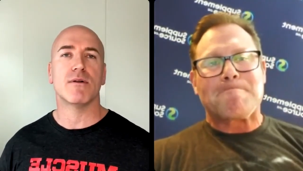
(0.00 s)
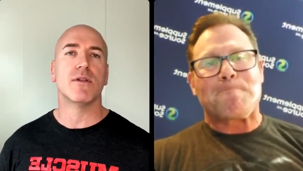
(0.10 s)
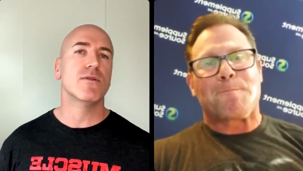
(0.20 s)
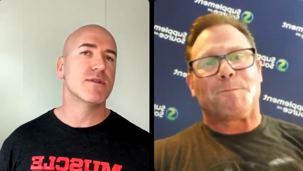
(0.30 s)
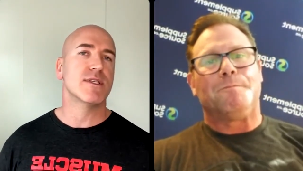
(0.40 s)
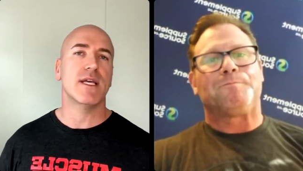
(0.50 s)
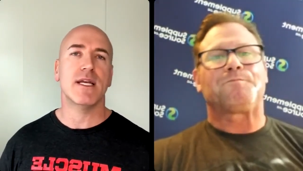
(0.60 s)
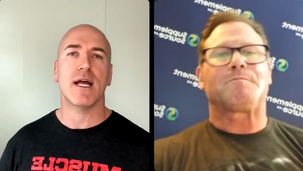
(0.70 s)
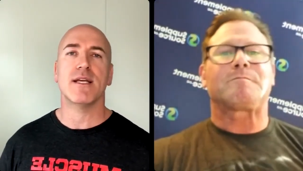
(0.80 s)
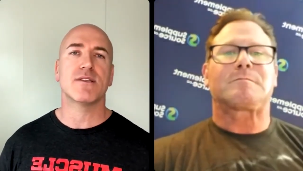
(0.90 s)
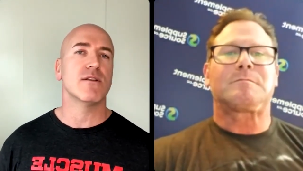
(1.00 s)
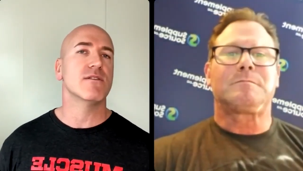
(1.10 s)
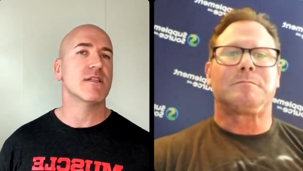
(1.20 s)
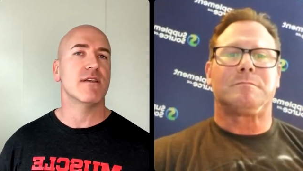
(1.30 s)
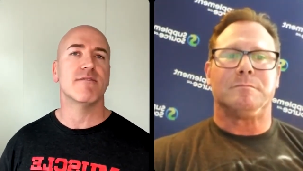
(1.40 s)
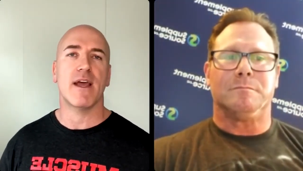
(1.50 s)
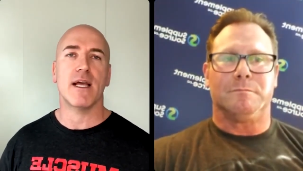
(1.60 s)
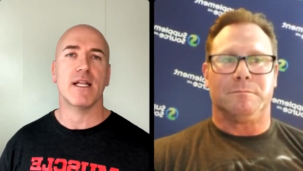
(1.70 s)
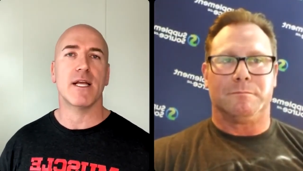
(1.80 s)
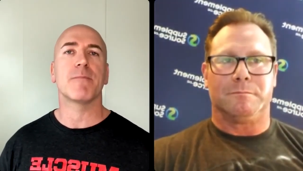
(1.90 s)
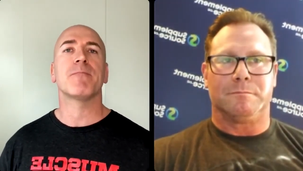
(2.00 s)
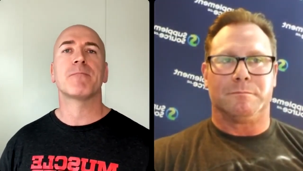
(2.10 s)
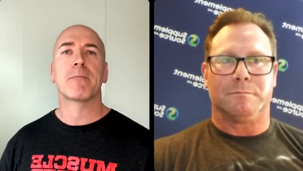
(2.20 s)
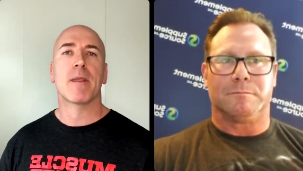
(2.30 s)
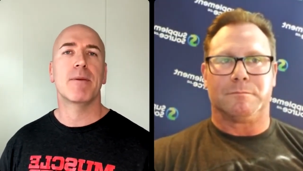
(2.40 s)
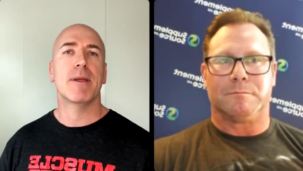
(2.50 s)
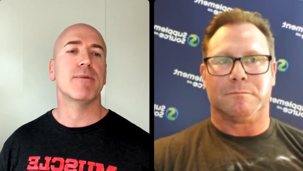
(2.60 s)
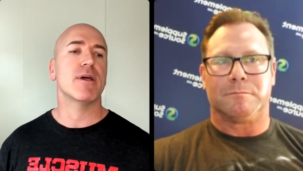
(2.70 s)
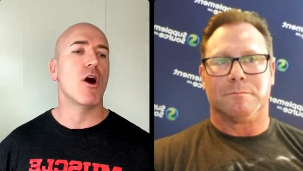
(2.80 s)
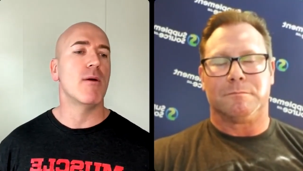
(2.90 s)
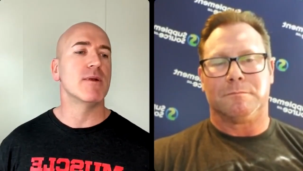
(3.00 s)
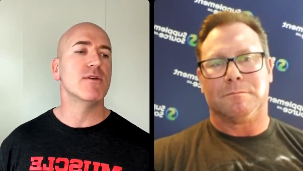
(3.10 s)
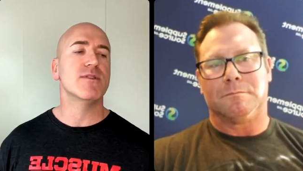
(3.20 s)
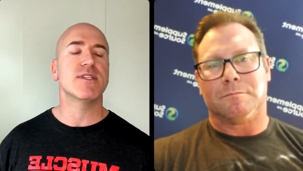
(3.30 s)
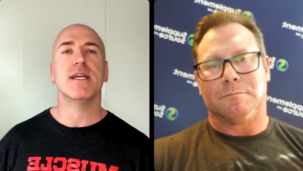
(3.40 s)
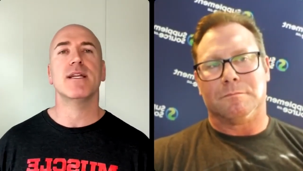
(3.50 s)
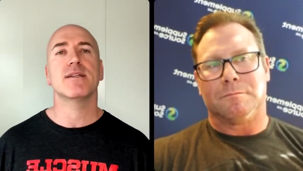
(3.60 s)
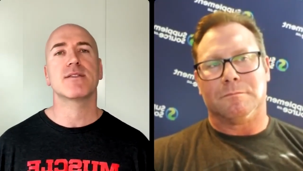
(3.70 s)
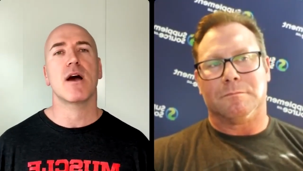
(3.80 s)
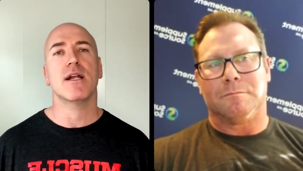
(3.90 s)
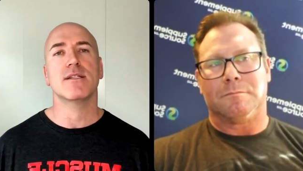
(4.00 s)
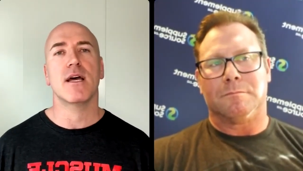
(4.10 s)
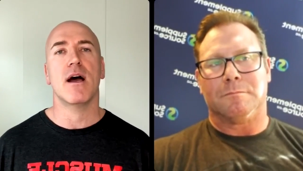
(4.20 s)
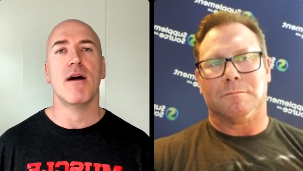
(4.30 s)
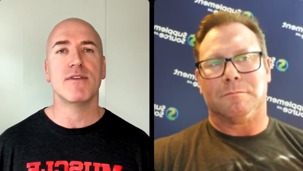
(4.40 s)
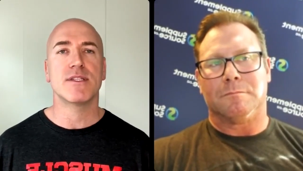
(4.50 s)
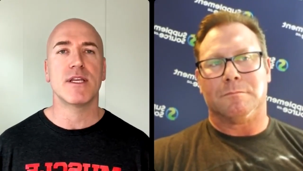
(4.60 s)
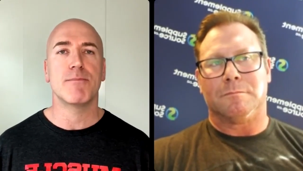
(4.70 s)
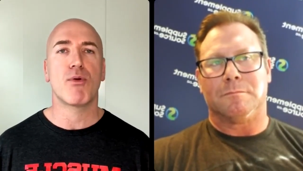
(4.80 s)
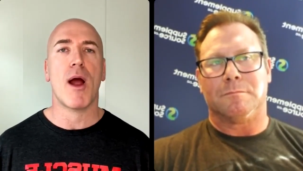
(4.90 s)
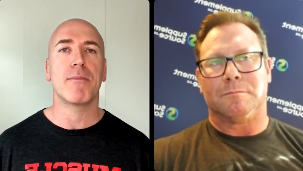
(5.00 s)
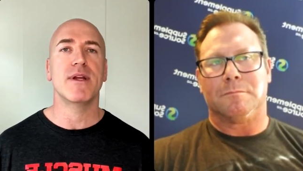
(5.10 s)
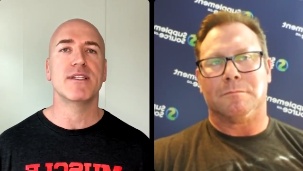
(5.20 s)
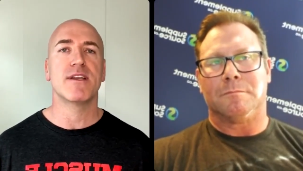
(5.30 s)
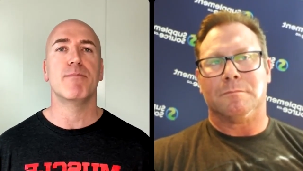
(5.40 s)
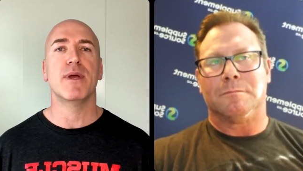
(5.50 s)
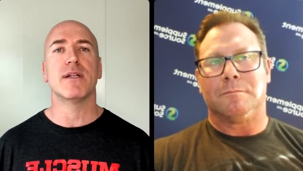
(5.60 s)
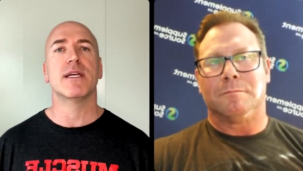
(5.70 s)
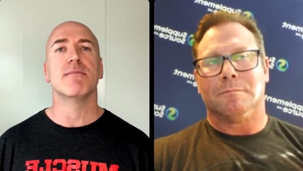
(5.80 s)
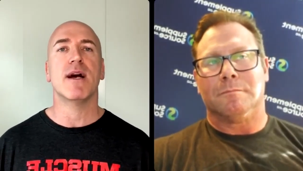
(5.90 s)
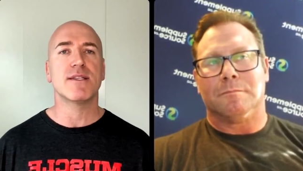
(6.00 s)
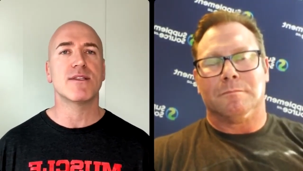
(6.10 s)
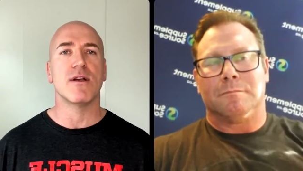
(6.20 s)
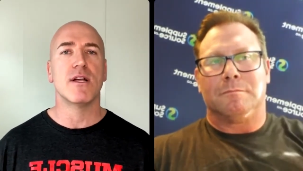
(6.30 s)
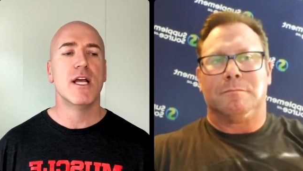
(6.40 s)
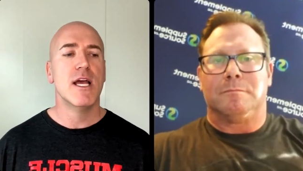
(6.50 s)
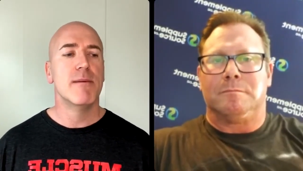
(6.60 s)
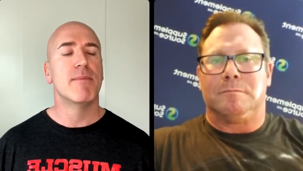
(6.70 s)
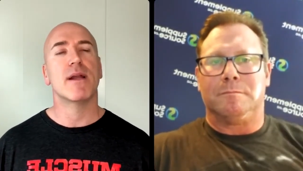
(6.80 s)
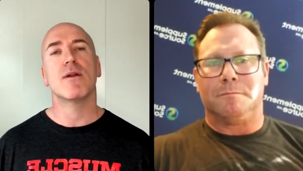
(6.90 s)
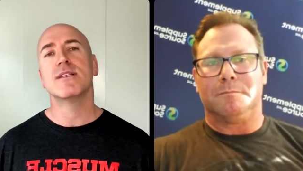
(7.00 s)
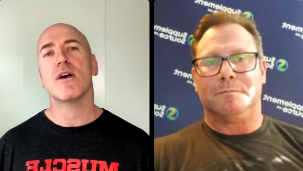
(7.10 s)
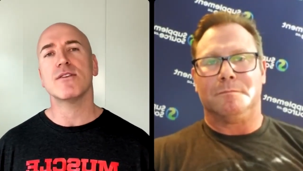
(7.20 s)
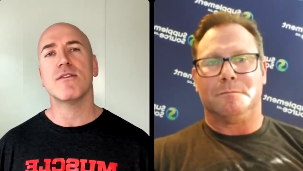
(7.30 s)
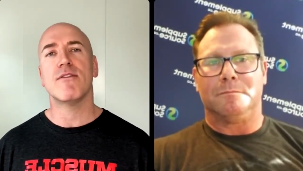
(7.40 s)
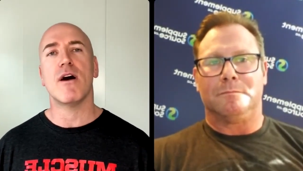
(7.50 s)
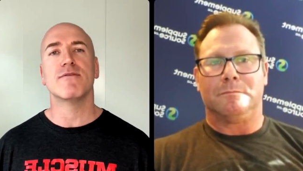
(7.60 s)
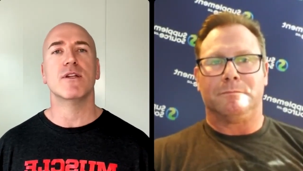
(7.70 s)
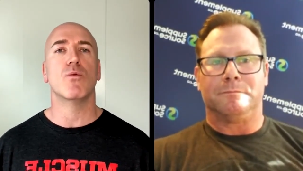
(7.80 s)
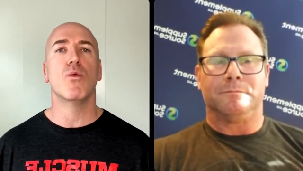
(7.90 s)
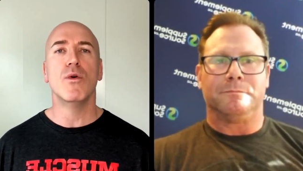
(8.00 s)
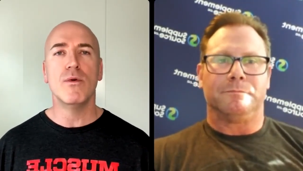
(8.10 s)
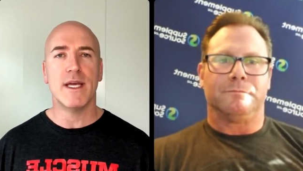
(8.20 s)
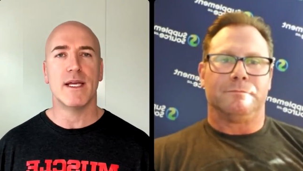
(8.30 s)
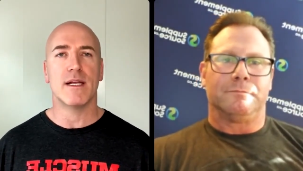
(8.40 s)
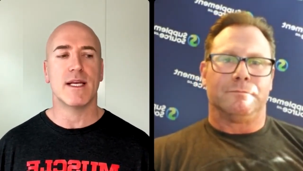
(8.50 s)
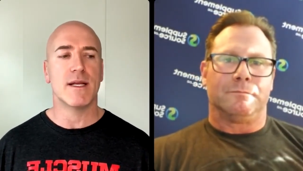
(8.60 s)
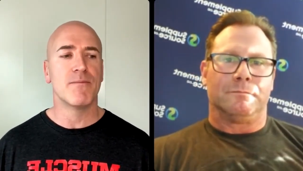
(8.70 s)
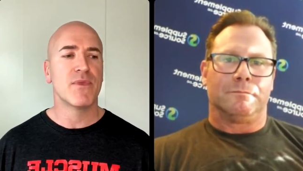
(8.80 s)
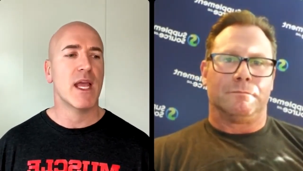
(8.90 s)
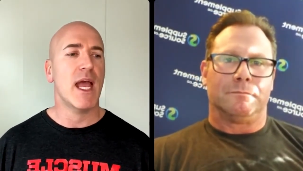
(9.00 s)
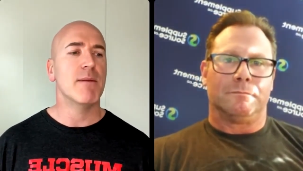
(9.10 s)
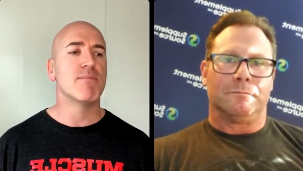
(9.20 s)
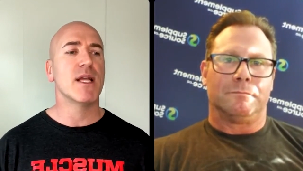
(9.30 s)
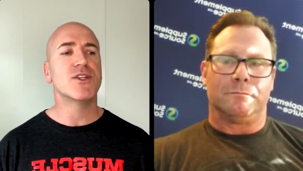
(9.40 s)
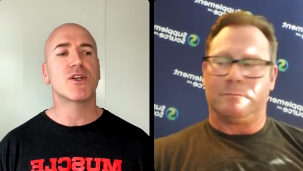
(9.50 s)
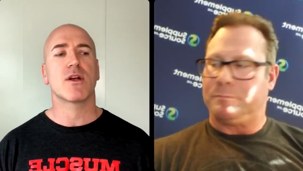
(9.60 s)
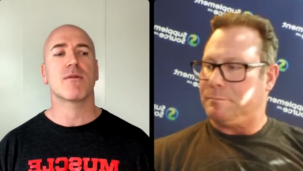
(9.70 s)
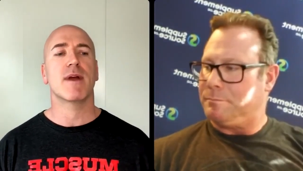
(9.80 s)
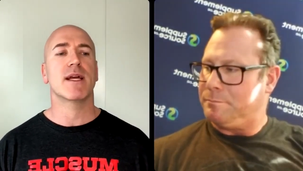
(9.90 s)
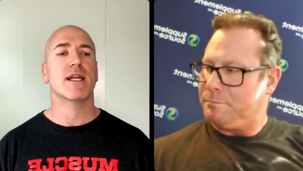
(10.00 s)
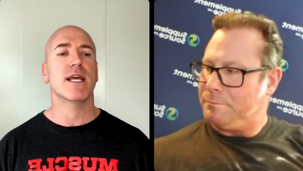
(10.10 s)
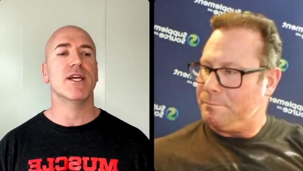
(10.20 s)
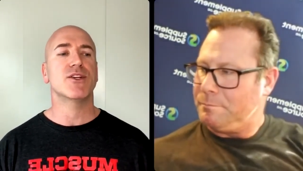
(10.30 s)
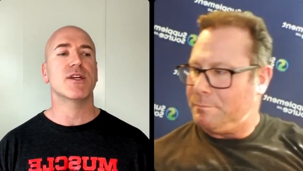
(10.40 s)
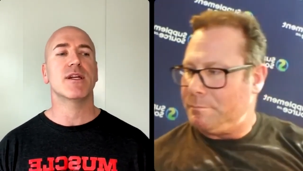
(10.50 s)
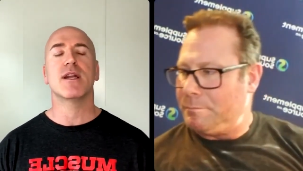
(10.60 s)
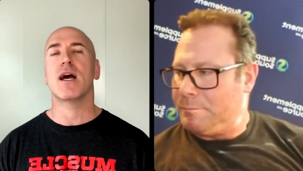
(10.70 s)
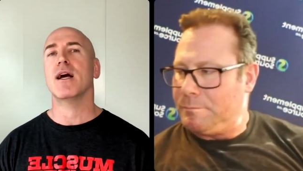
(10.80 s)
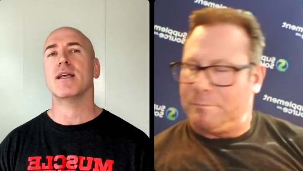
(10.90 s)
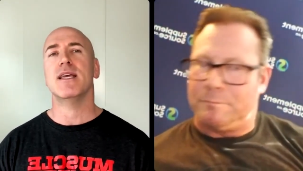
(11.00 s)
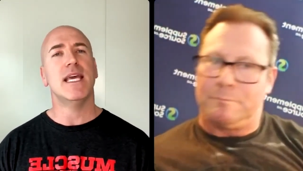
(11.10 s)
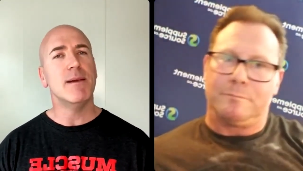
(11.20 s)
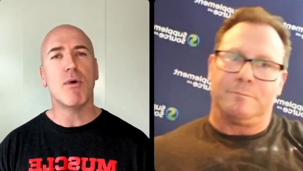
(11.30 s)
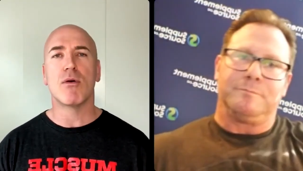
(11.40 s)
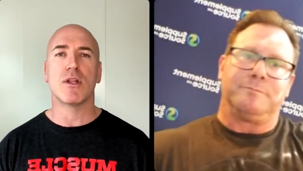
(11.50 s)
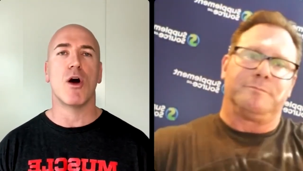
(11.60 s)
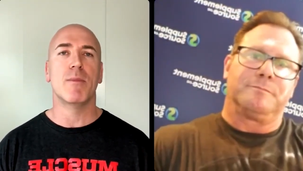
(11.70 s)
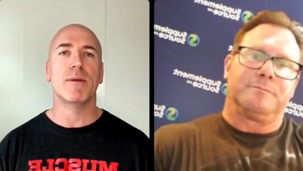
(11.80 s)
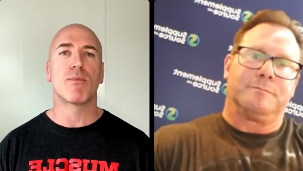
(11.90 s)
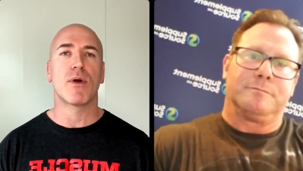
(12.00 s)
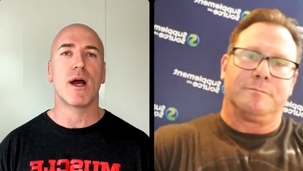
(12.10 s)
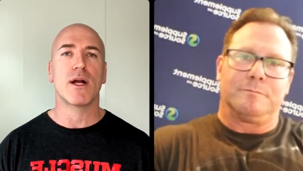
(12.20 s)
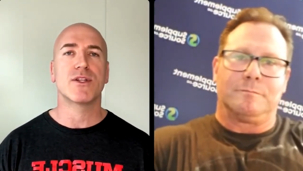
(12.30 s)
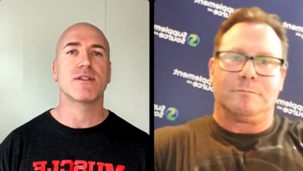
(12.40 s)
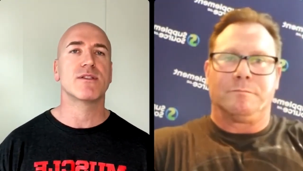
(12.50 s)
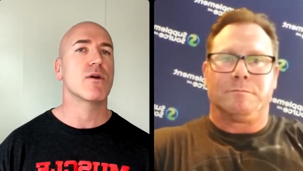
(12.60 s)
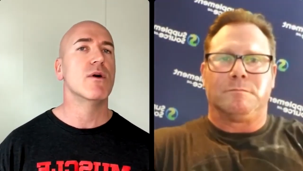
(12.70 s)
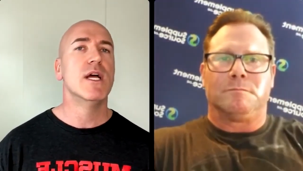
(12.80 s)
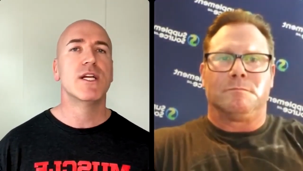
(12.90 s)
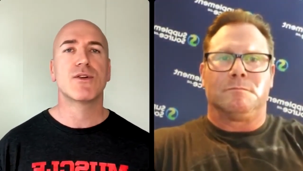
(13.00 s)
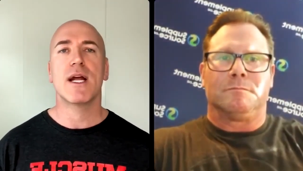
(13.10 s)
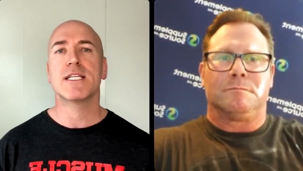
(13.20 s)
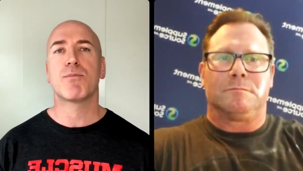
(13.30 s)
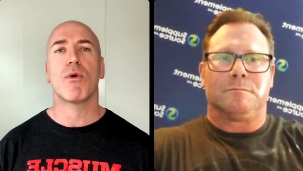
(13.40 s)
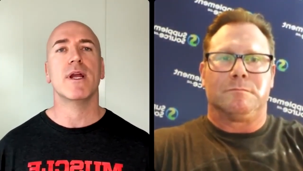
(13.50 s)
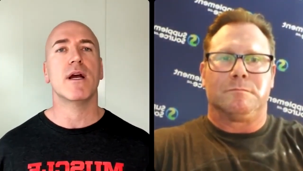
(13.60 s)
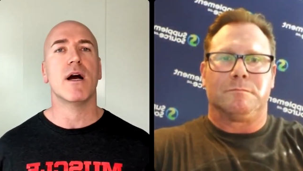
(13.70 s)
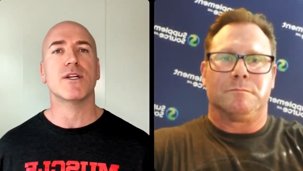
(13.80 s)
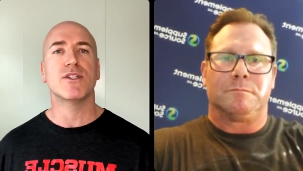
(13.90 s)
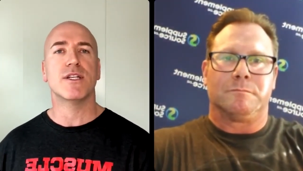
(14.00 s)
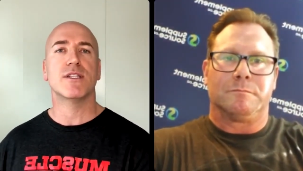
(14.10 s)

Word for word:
Speaker 1: leucine, isoleucine, valine. people at home, leucine has got uh, obviously properties of building muscle, but it's also involved in wound healing and blood sugar regulation, uh, hemoglobin production. So transporting oxygen to